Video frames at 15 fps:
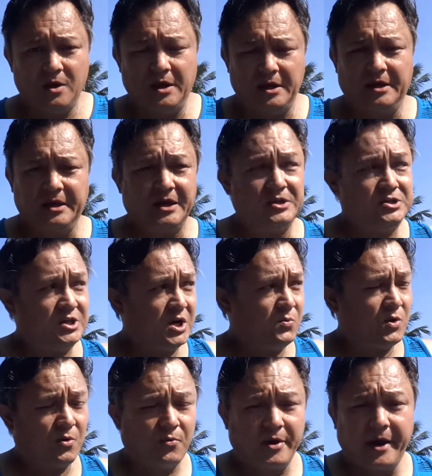In
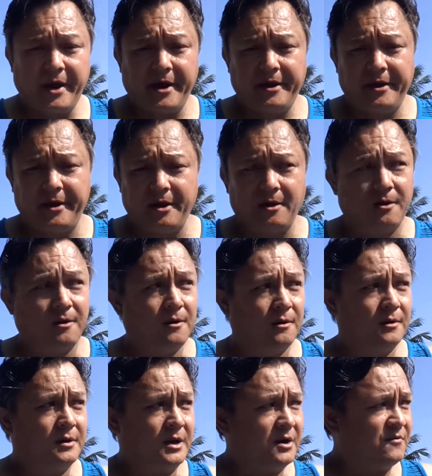Canzel, where we're at here,
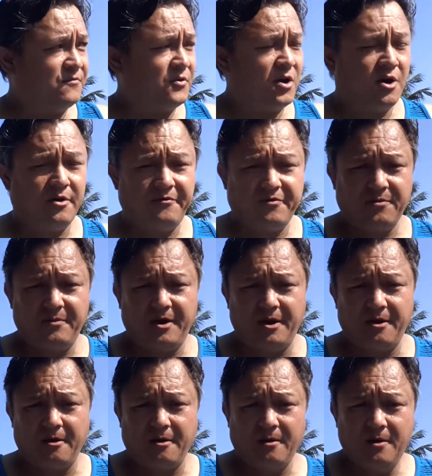not far from
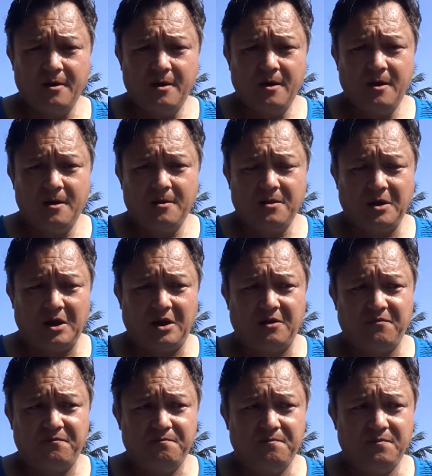here,
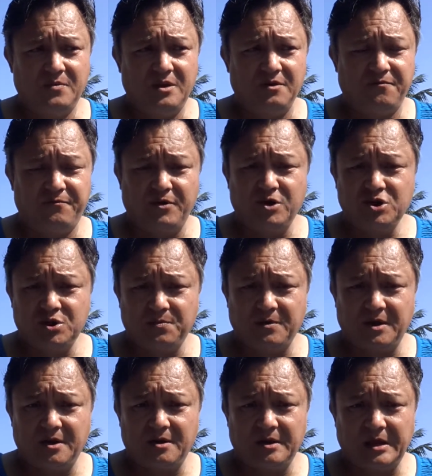the
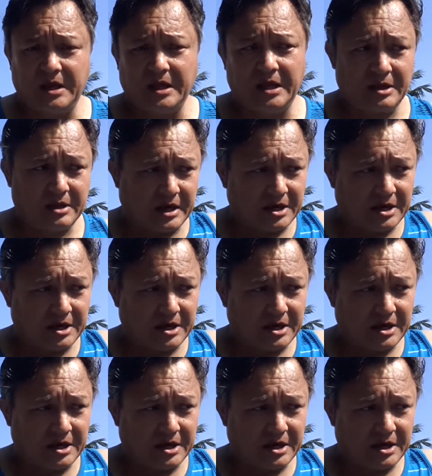fishermen, they